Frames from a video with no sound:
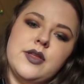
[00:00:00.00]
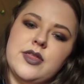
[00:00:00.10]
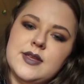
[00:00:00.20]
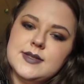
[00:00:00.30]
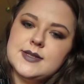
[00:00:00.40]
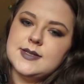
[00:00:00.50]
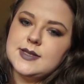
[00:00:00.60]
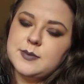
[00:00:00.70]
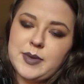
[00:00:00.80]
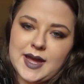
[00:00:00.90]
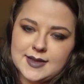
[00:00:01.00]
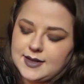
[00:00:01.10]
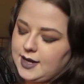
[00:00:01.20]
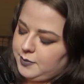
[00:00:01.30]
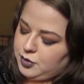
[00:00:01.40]
This is the bag
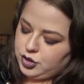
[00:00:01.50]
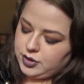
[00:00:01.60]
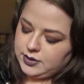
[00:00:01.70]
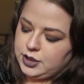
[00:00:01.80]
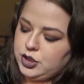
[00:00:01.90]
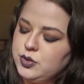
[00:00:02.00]
that I'm currently